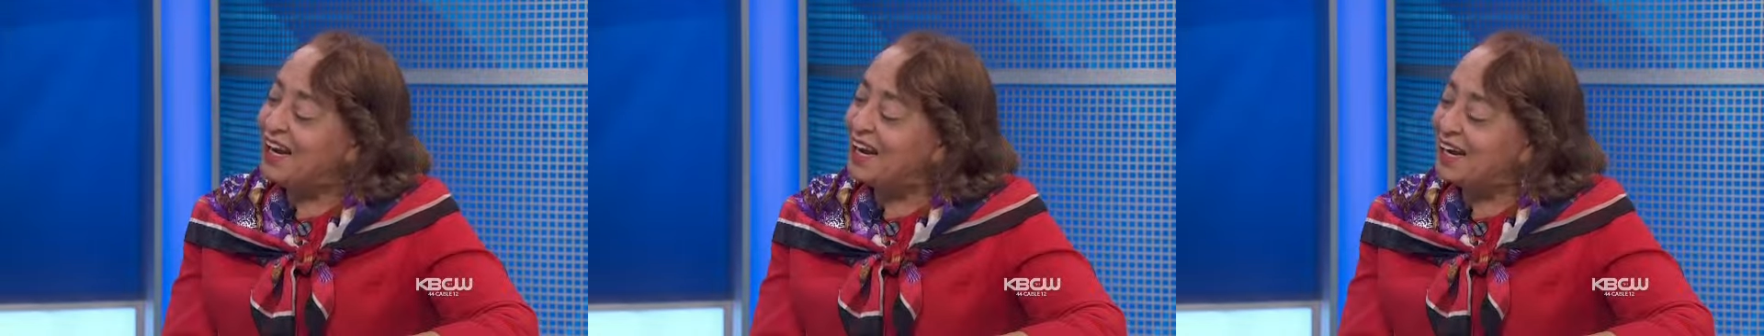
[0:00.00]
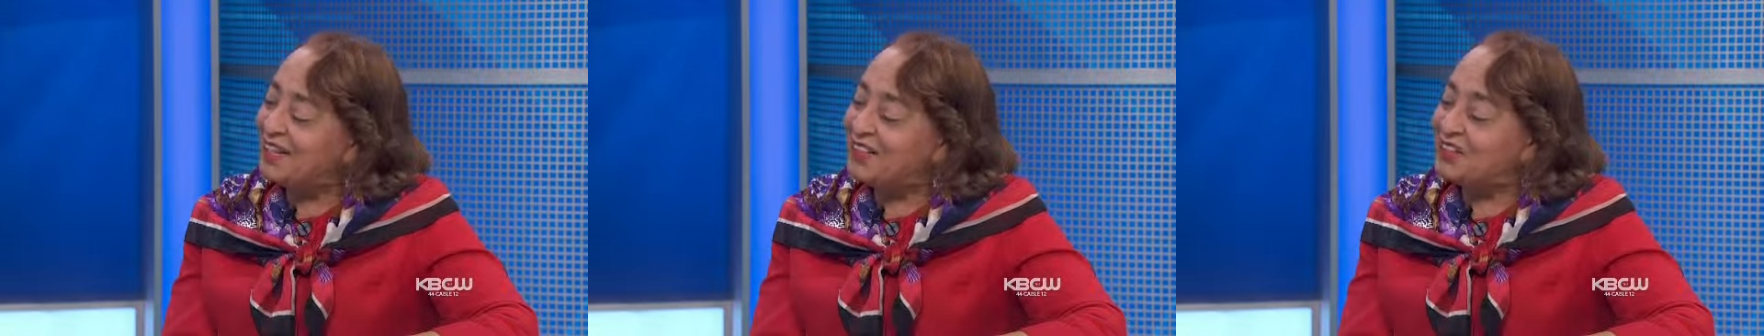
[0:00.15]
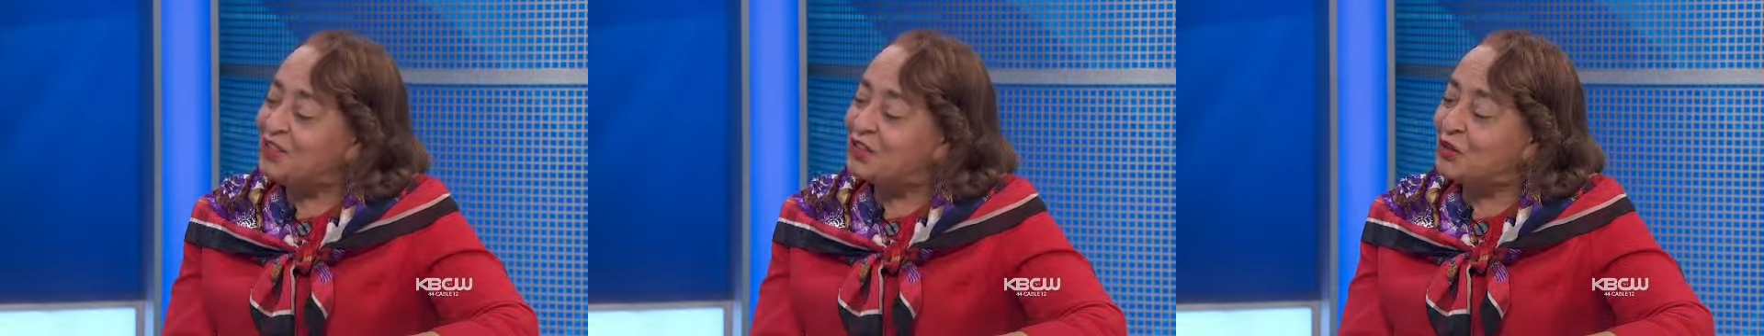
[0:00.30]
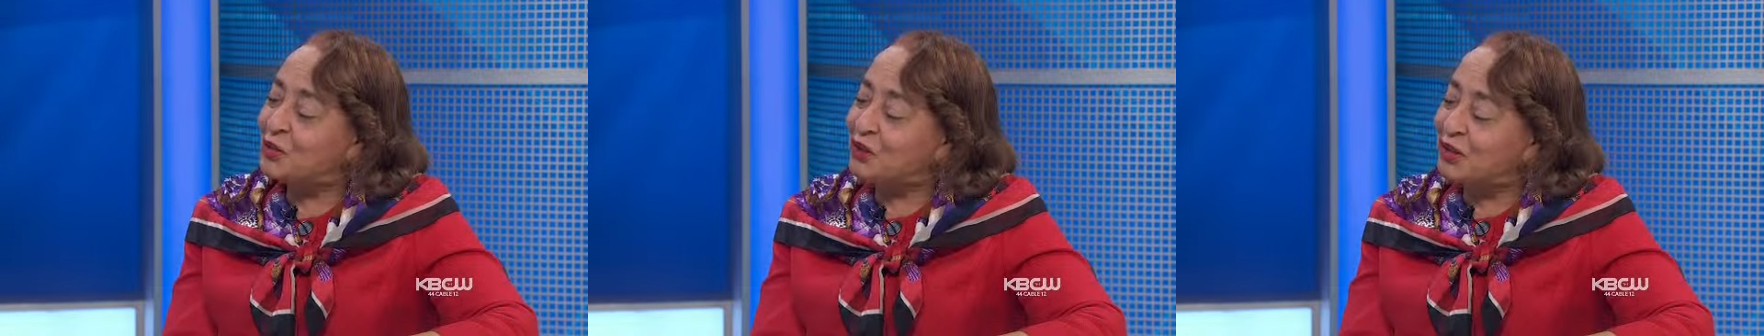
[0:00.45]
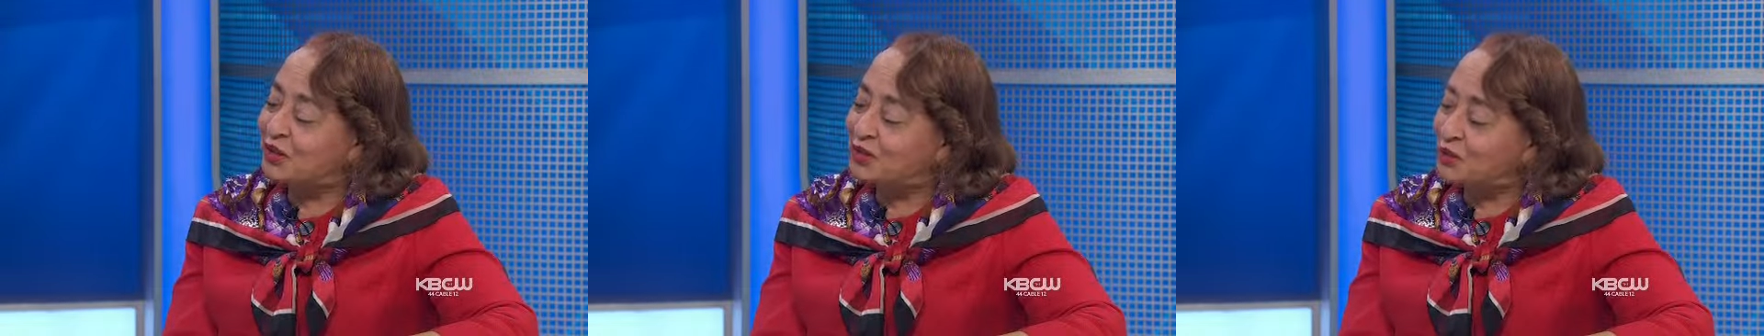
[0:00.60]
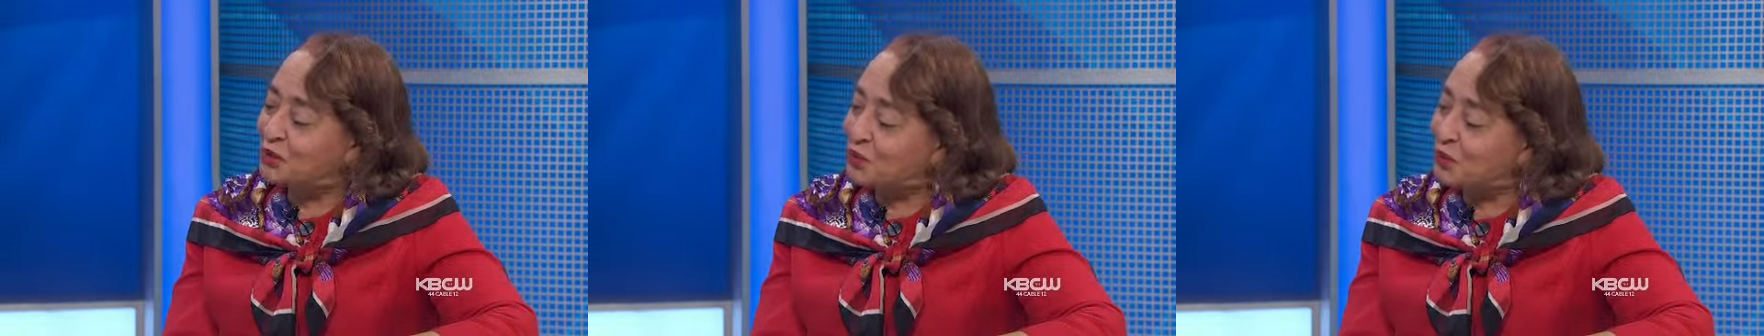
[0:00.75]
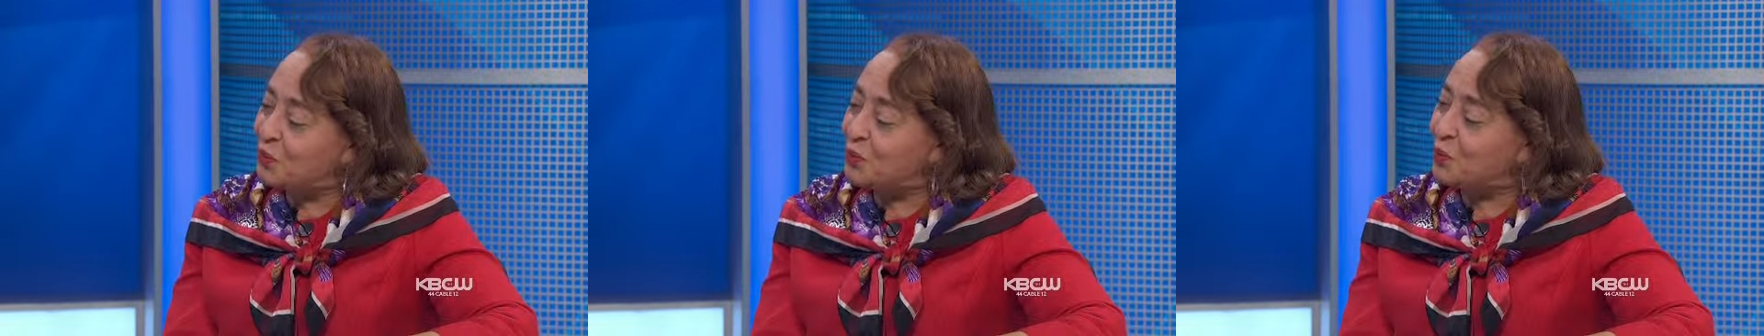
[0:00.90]
And so
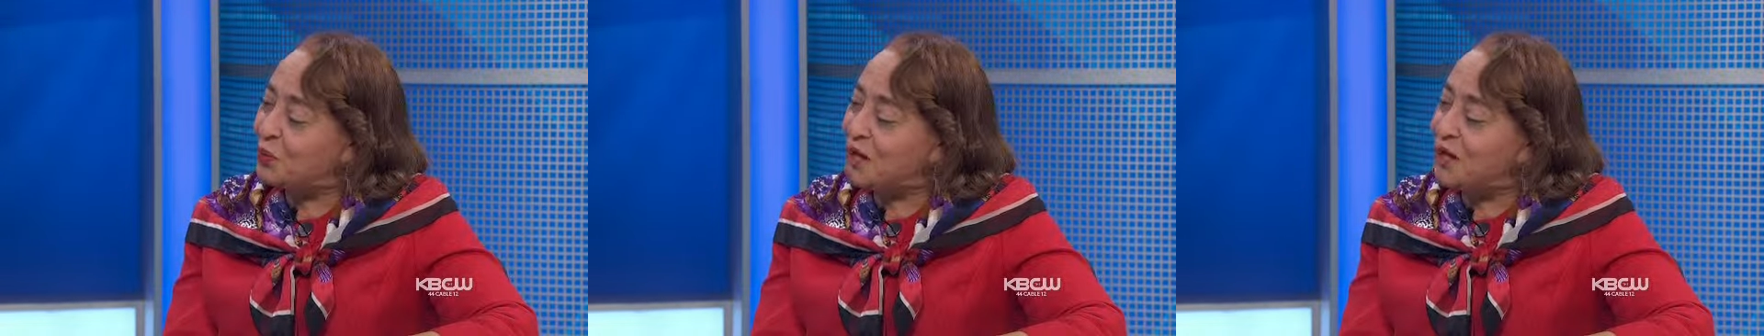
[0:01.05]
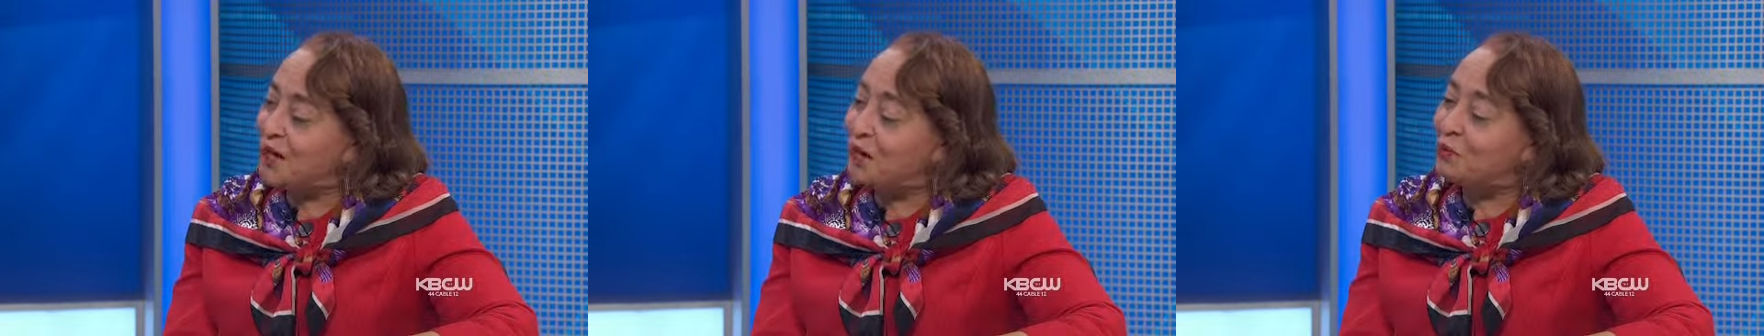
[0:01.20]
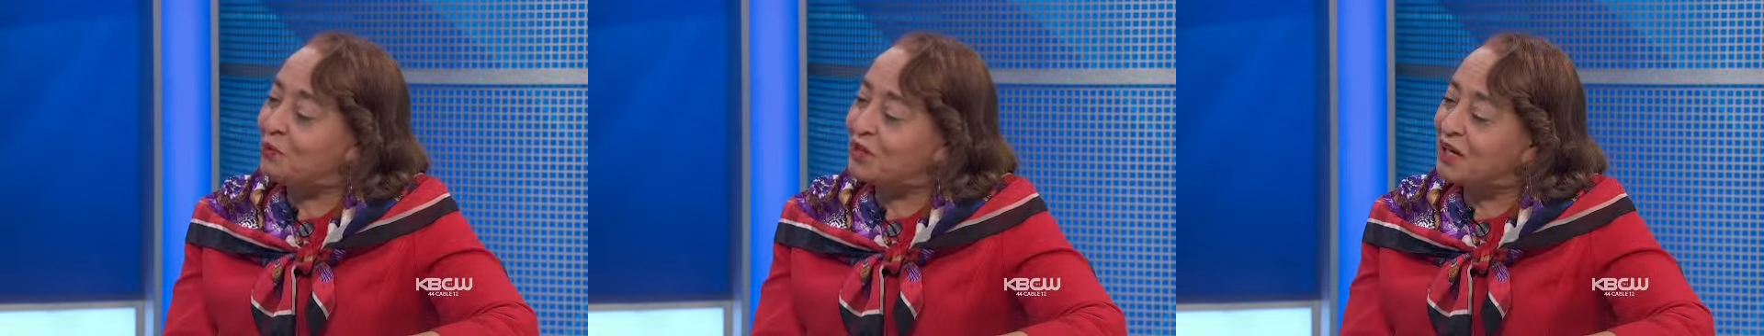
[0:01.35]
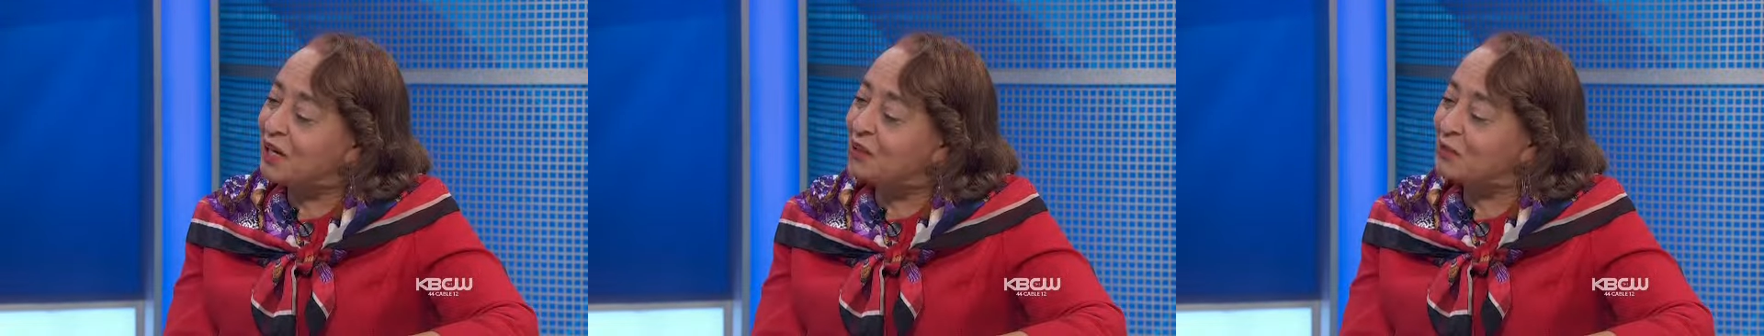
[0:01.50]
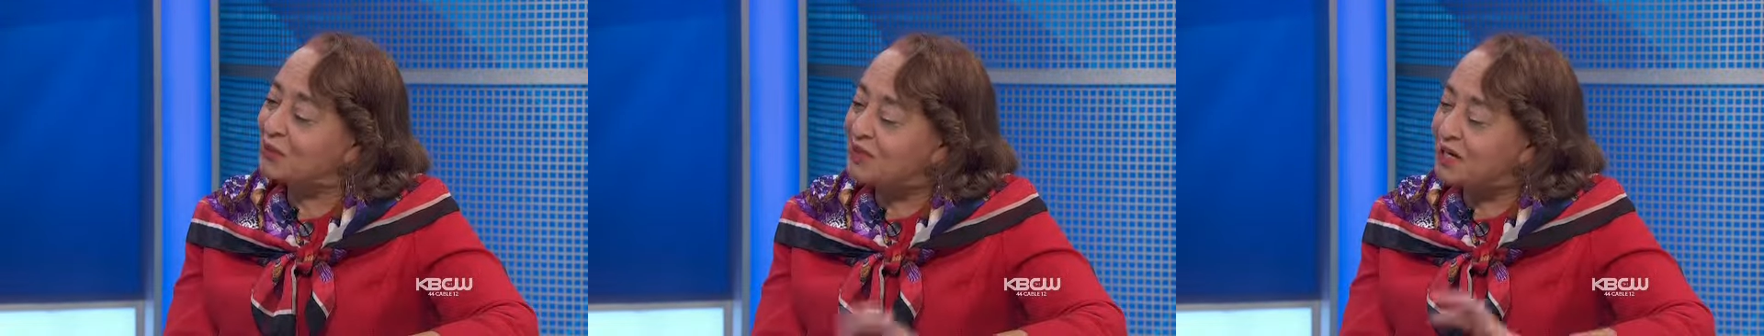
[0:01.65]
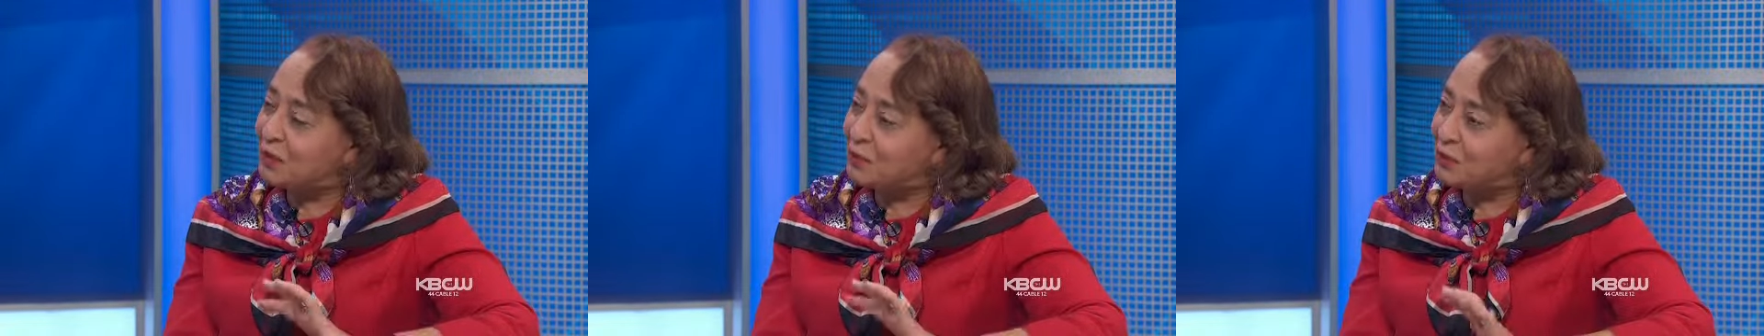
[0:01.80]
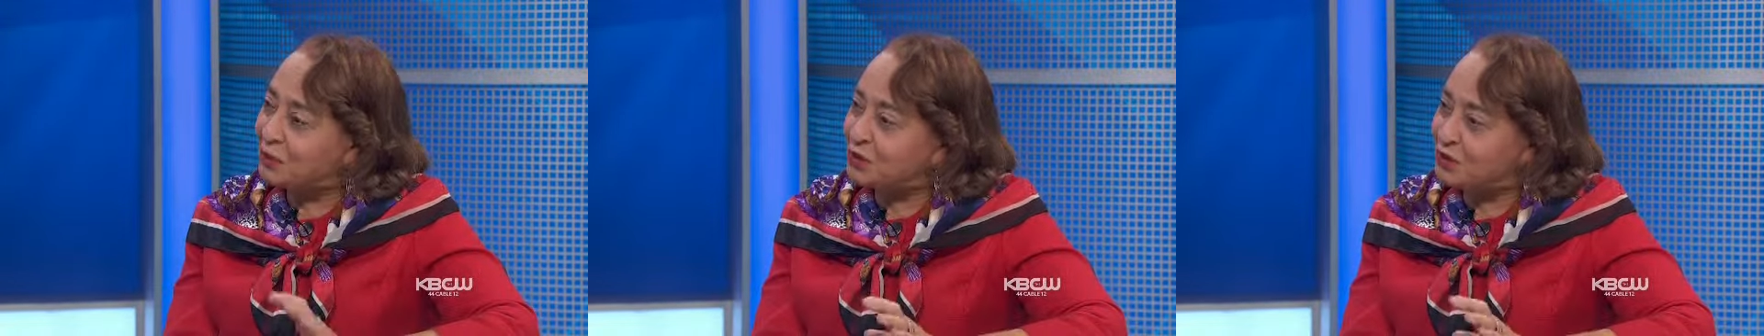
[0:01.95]
it took a while, but I
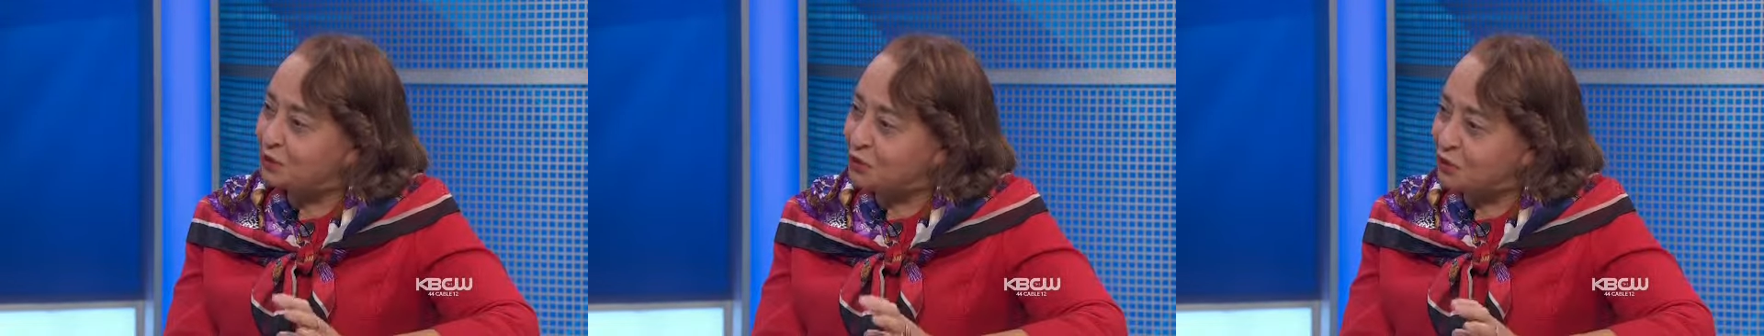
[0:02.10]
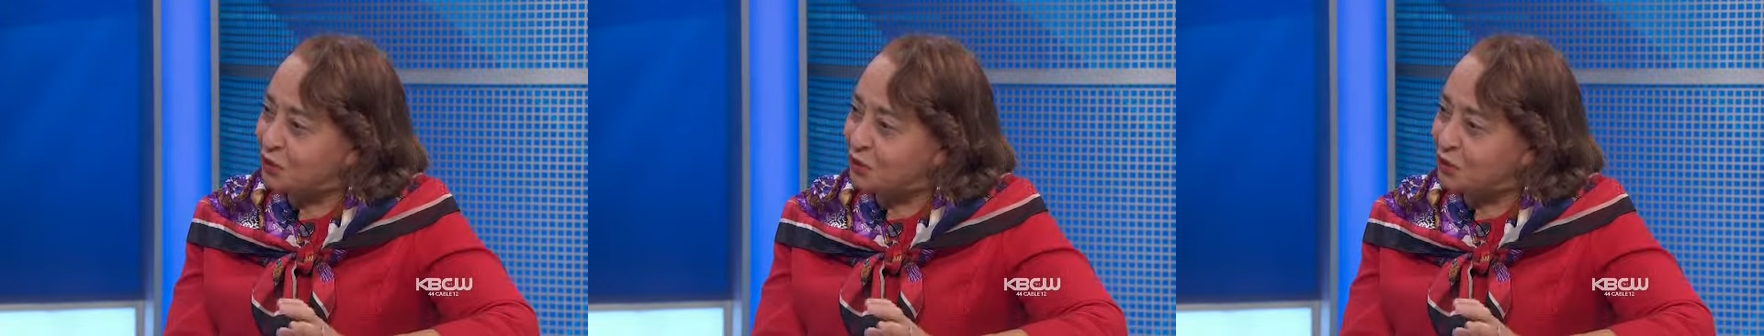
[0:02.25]
was able